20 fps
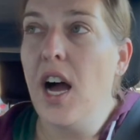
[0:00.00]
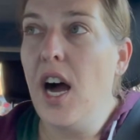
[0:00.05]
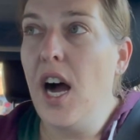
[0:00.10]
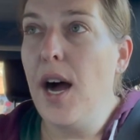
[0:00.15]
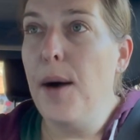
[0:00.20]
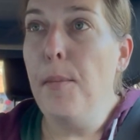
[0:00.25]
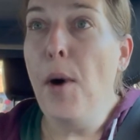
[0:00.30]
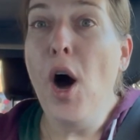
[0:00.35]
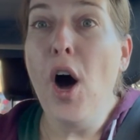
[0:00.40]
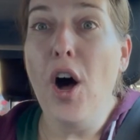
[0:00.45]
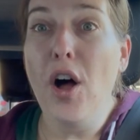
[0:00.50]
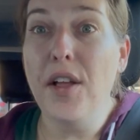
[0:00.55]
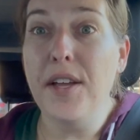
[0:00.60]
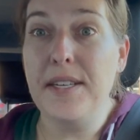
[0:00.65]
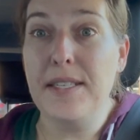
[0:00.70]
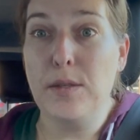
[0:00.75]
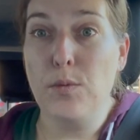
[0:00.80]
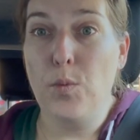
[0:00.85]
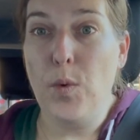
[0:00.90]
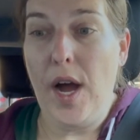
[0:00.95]
um, haul
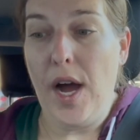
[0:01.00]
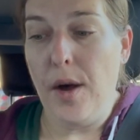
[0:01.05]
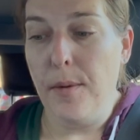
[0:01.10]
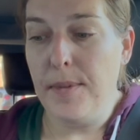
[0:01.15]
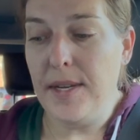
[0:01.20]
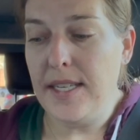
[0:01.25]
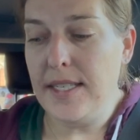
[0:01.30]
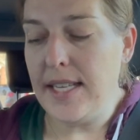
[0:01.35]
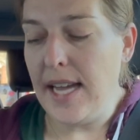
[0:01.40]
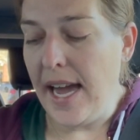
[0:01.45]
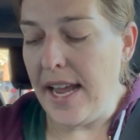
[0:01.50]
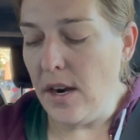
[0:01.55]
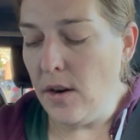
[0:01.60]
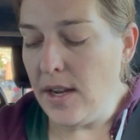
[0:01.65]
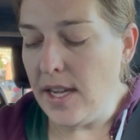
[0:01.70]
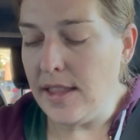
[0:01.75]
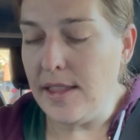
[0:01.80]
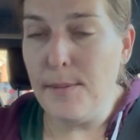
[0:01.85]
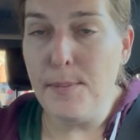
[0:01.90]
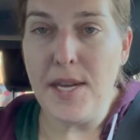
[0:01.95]
as well because I don't
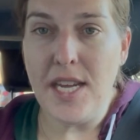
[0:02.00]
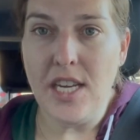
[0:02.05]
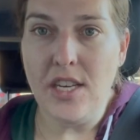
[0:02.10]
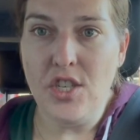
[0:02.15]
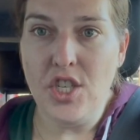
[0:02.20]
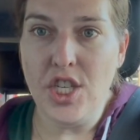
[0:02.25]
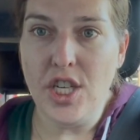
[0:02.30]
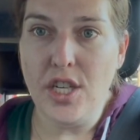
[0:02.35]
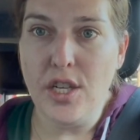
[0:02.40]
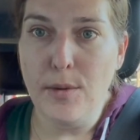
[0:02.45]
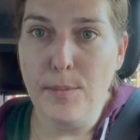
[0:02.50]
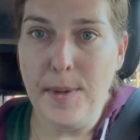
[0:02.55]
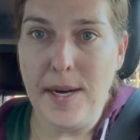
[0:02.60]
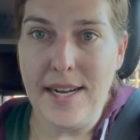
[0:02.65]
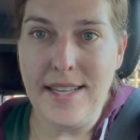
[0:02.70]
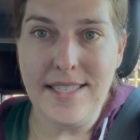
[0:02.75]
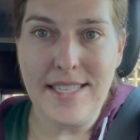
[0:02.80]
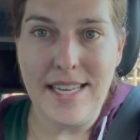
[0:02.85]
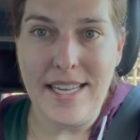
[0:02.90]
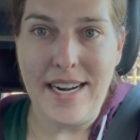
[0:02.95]
get the P&G
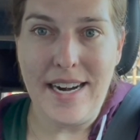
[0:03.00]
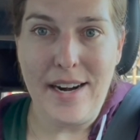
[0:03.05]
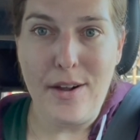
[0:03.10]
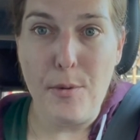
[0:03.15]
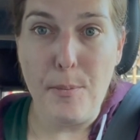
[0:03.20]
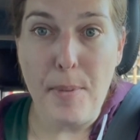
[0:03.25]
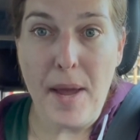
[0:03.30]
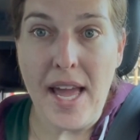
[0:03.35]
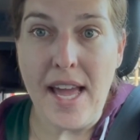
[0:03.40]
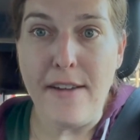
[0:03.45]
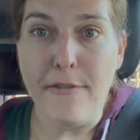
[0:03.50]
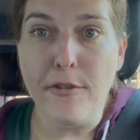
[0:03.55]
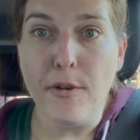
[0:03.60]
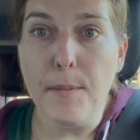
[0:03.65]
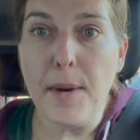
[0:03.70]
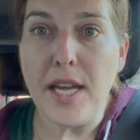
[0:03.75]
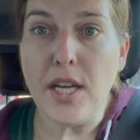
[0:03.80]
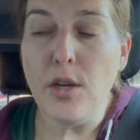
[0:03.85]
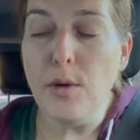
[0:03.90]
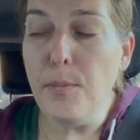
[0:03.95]
coupons and I don't pay for
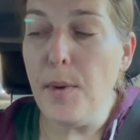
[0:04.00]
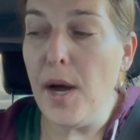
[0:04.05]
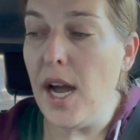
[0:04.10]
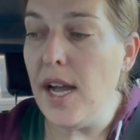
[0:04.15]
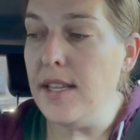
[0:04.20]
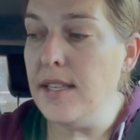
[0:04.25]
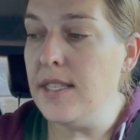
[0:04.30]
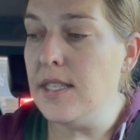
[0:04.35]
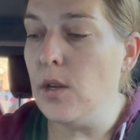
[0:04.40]
my coupons.